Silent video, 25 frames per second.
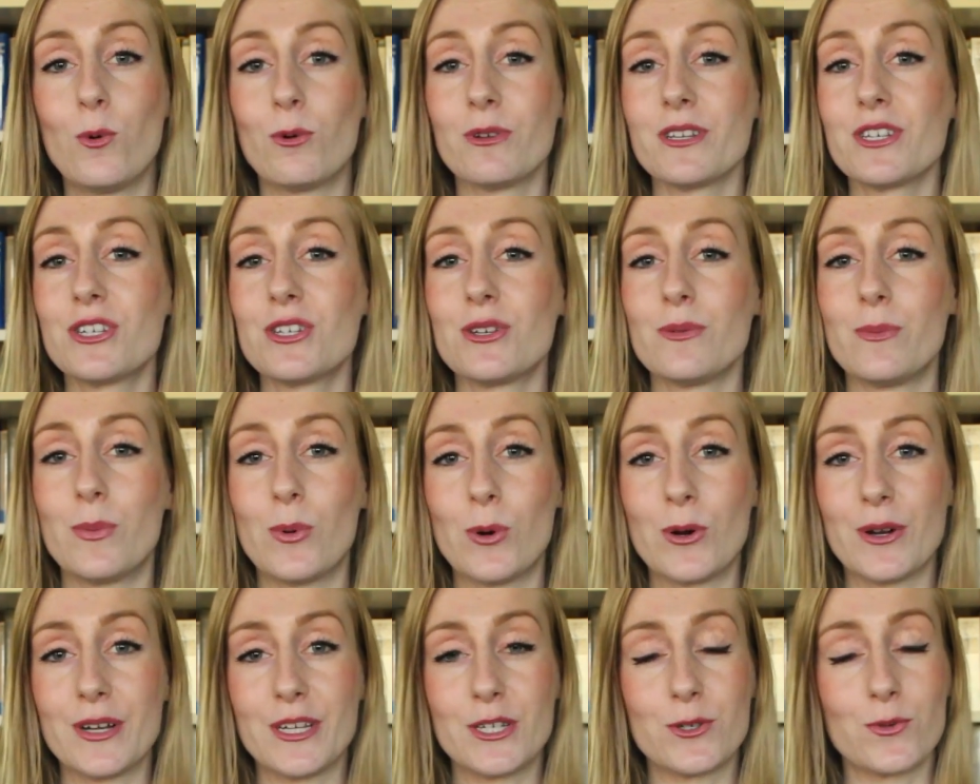Once the
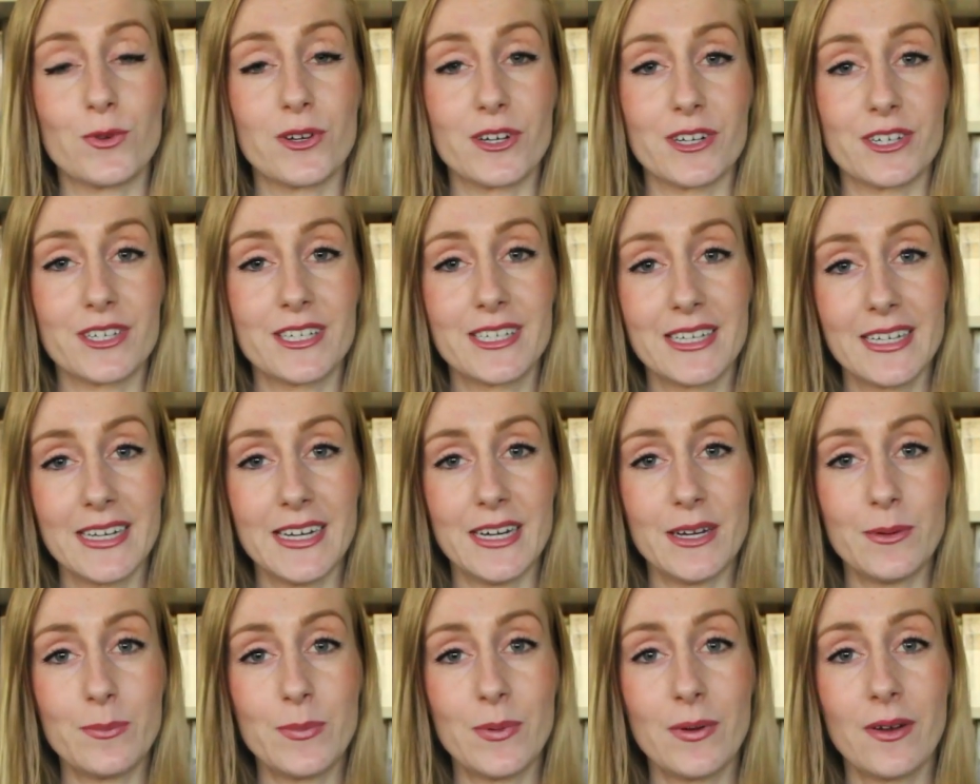boys were
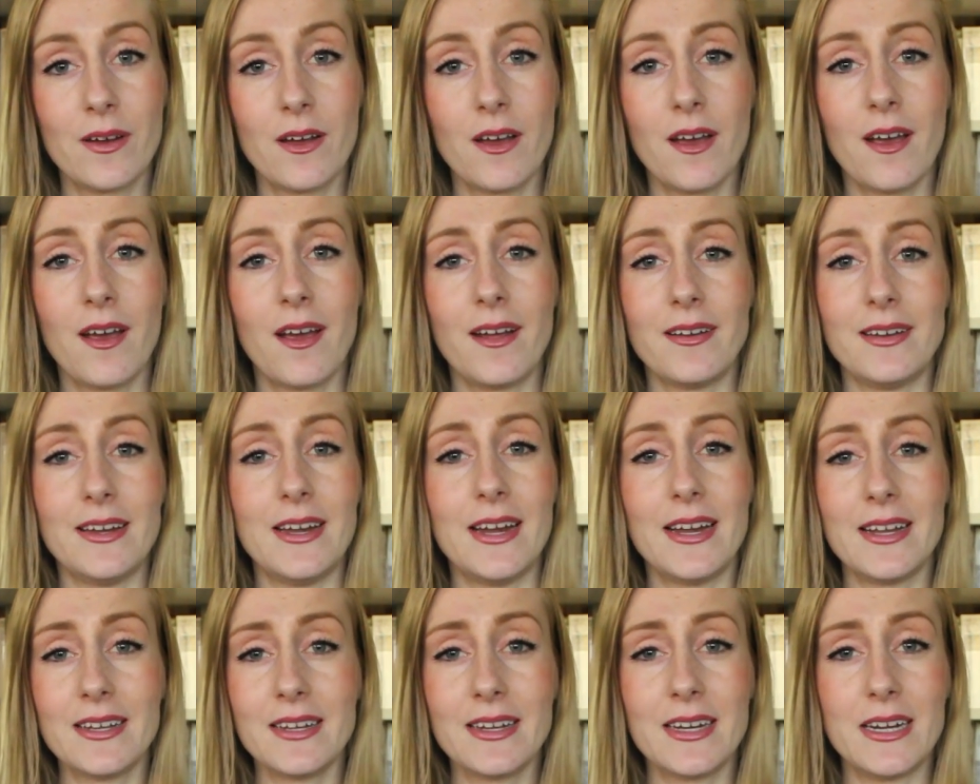asleep, the
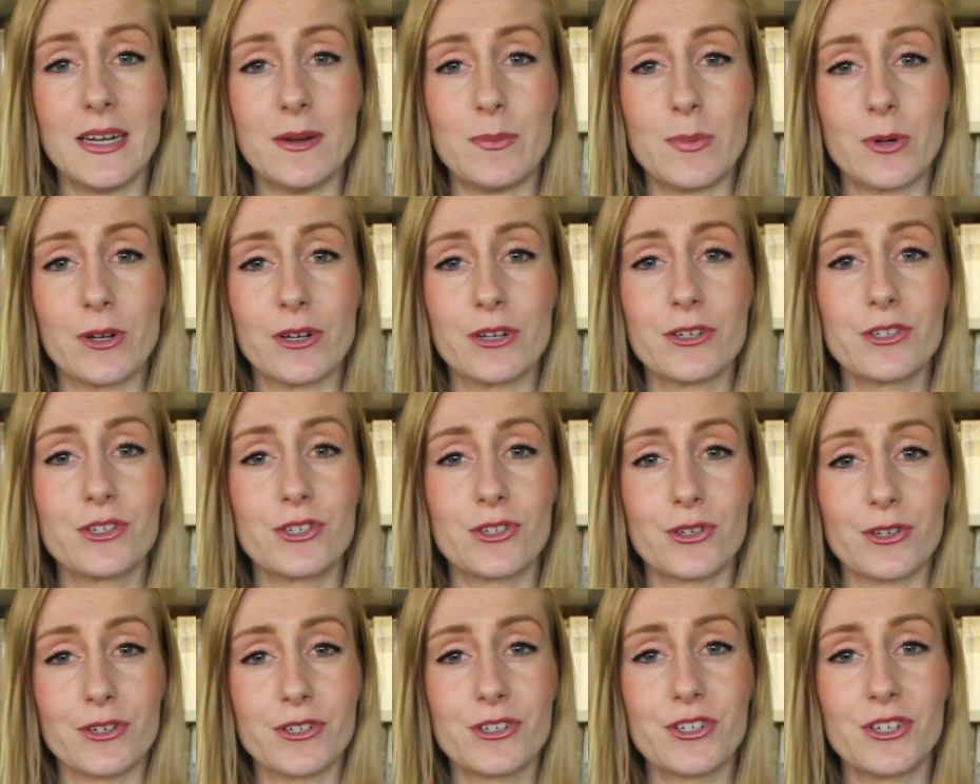innkeeper
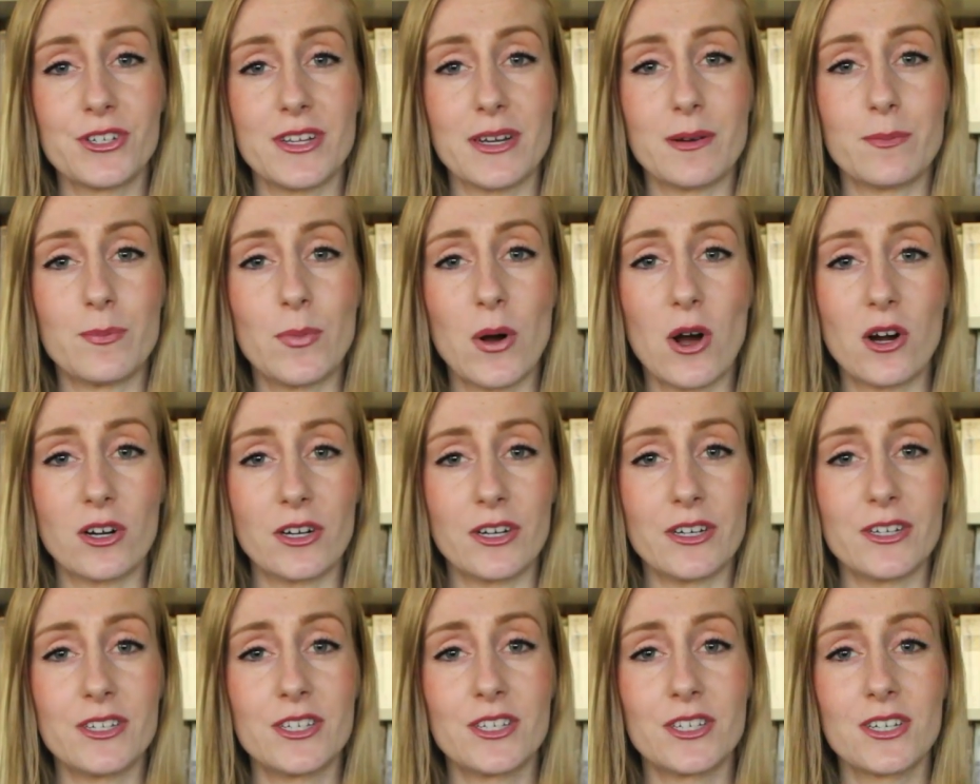searched their
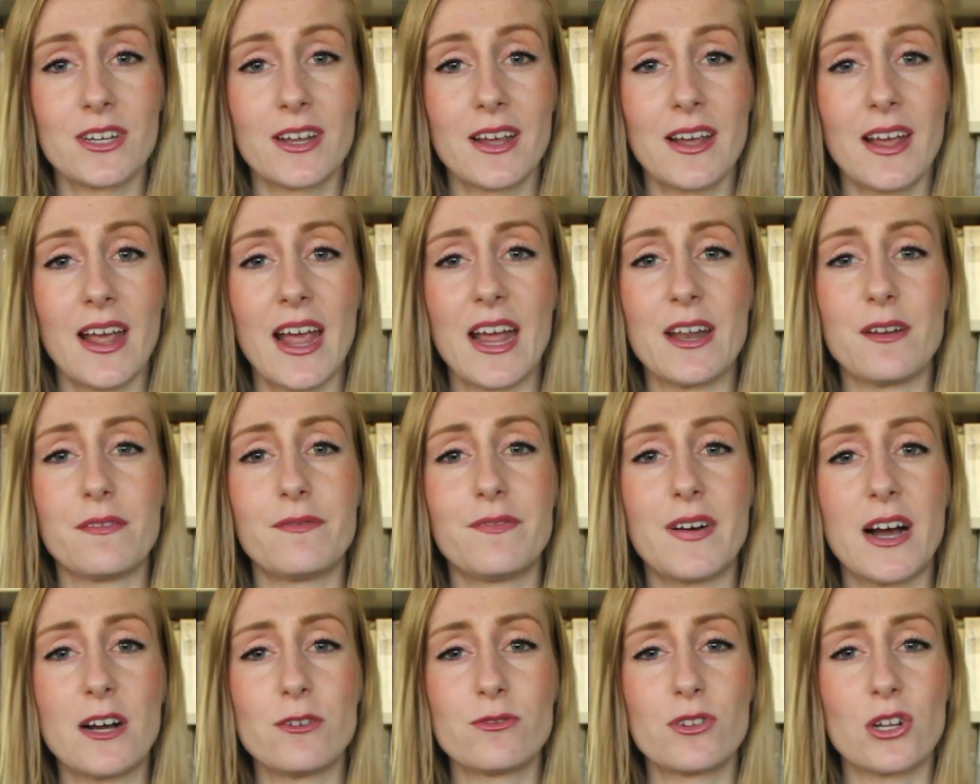pockets and
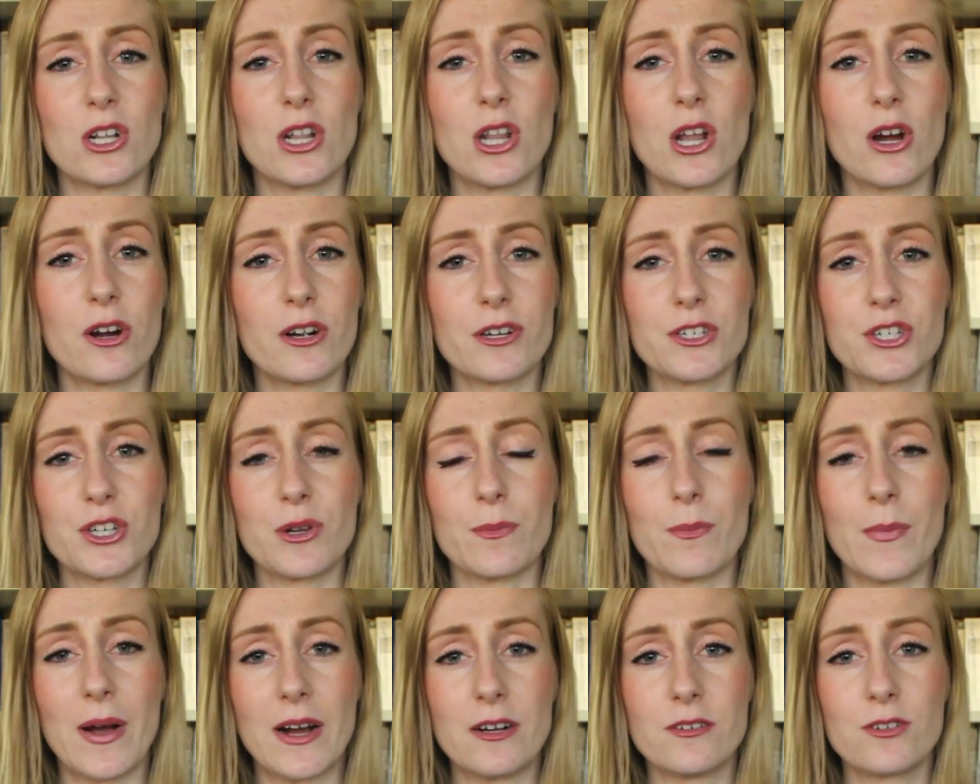found a large
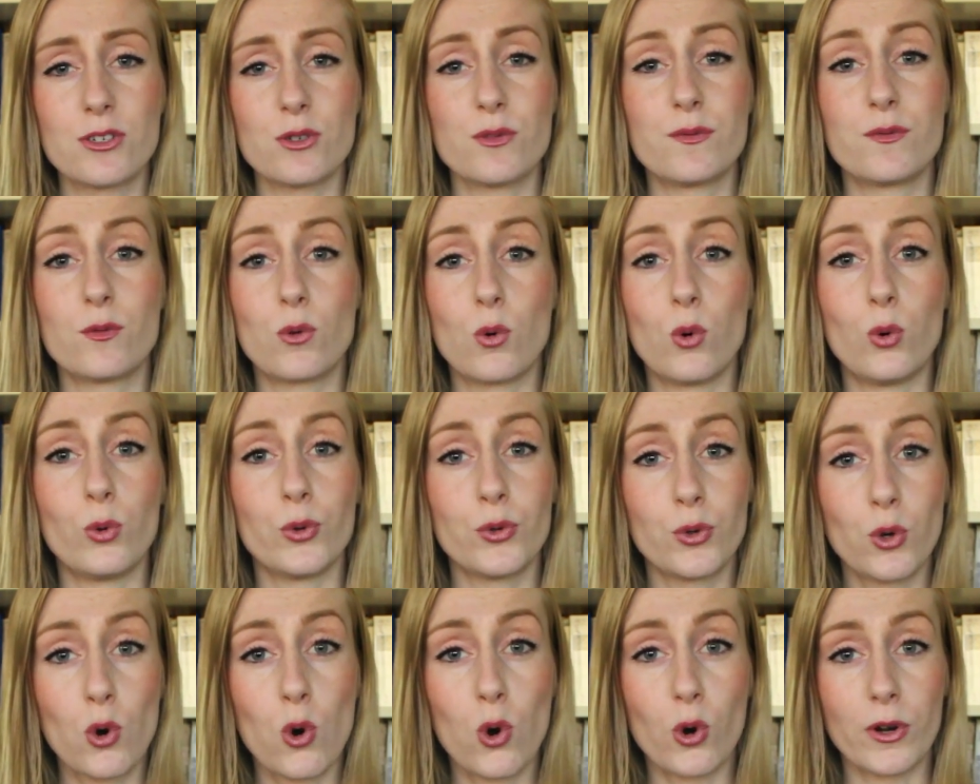amount of
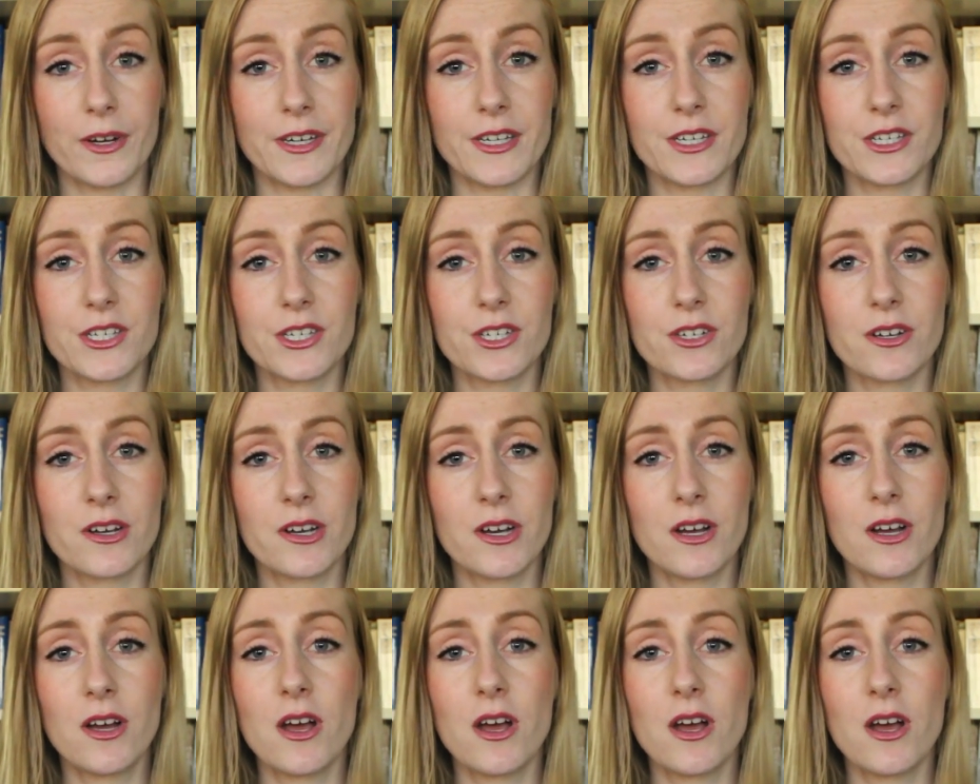gold coins.